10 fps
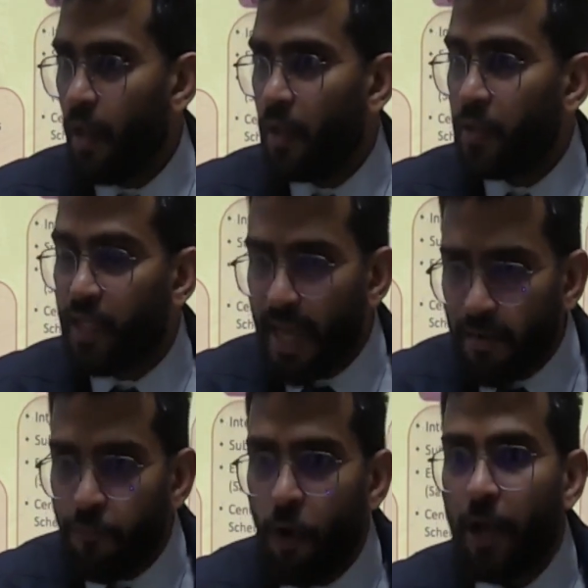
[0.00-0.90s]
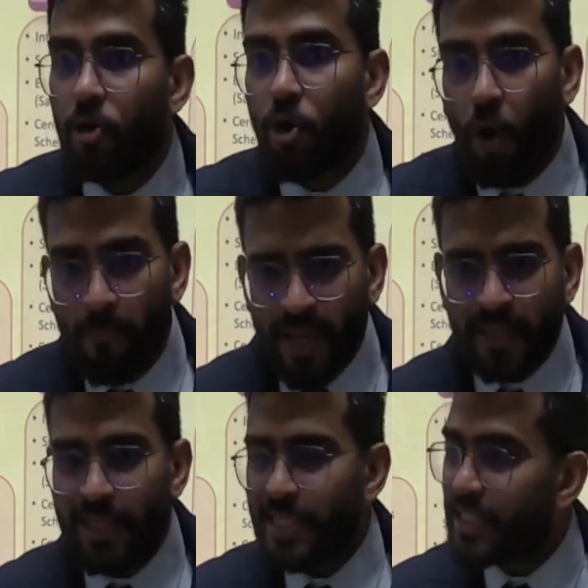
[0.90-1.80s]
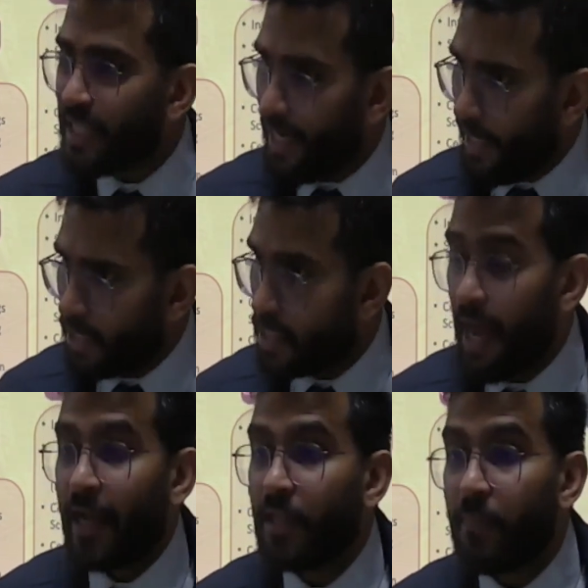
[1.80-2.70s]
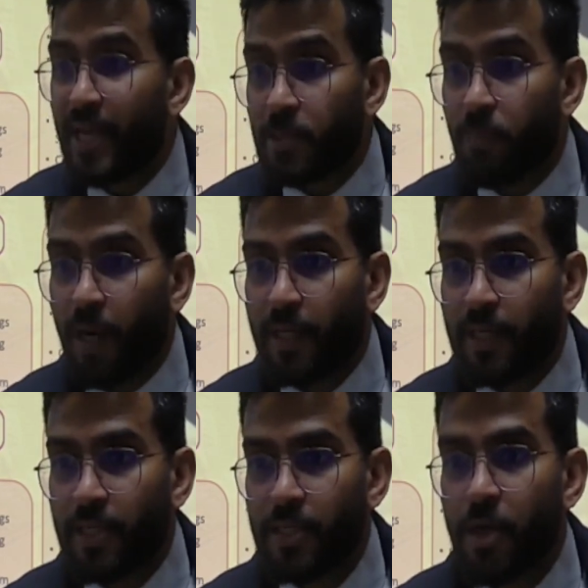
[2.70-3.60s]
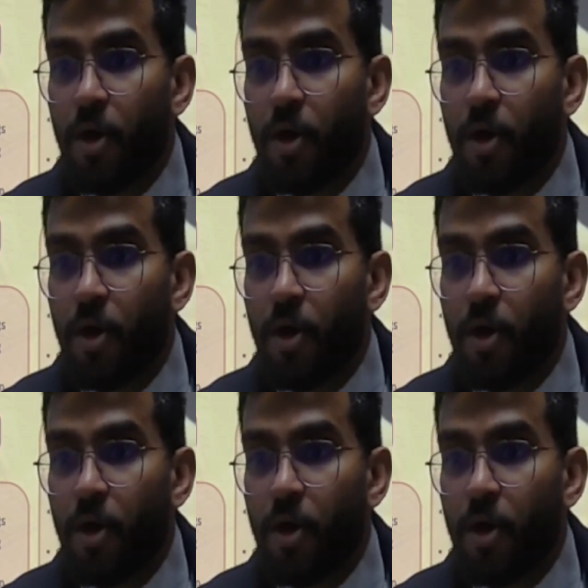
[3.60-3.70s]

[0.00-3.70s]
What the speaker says: Therefore, robbing the states, and the best part is,